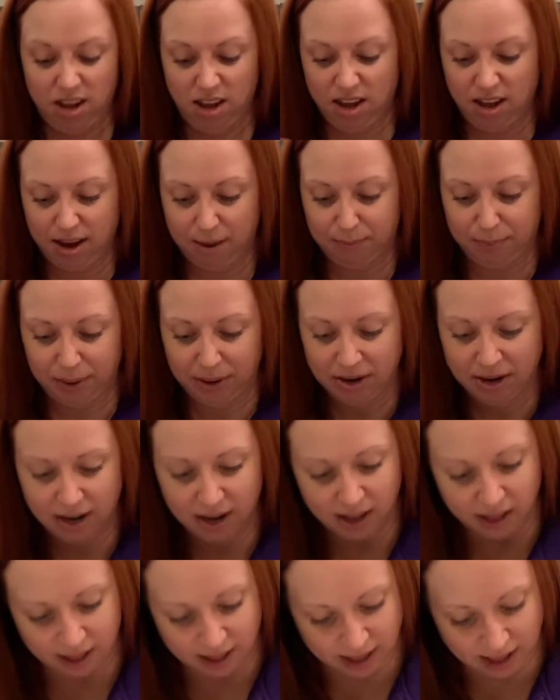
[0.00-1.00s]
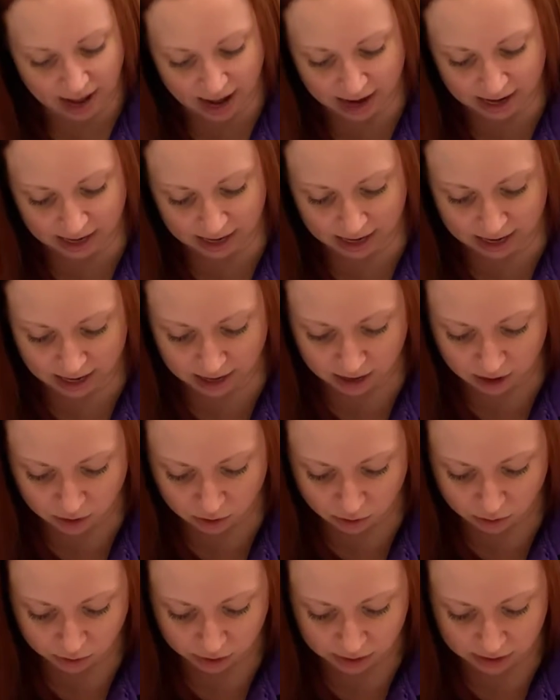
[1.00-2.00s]
Yep, that
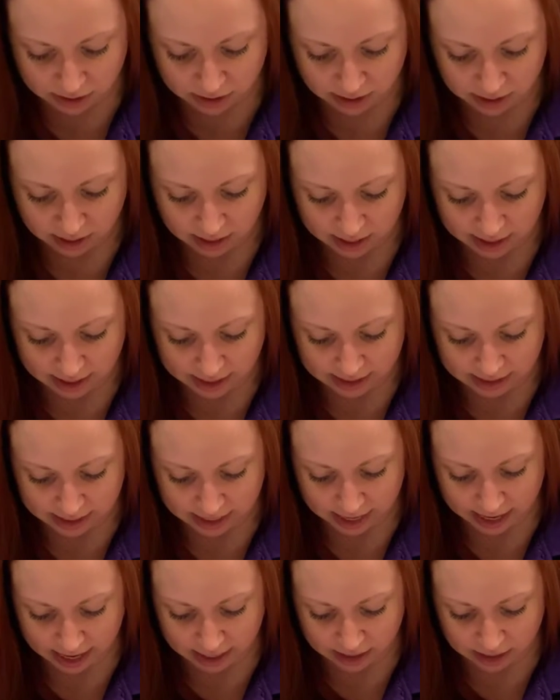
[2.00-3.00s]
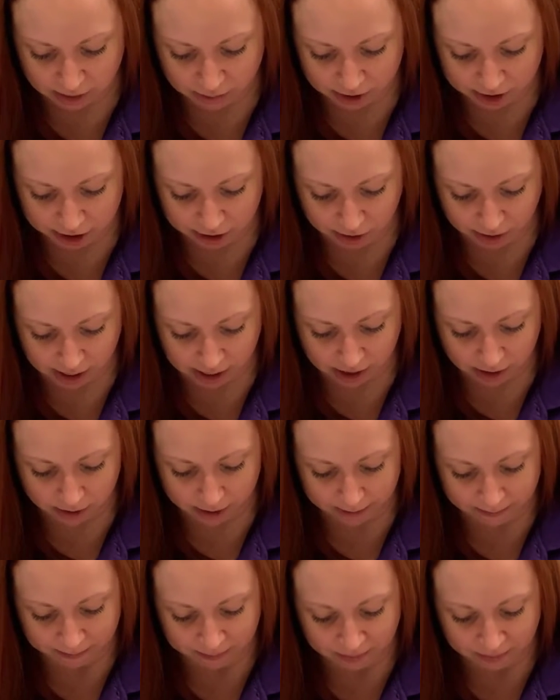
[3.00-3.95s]
yellow, they got double duty going.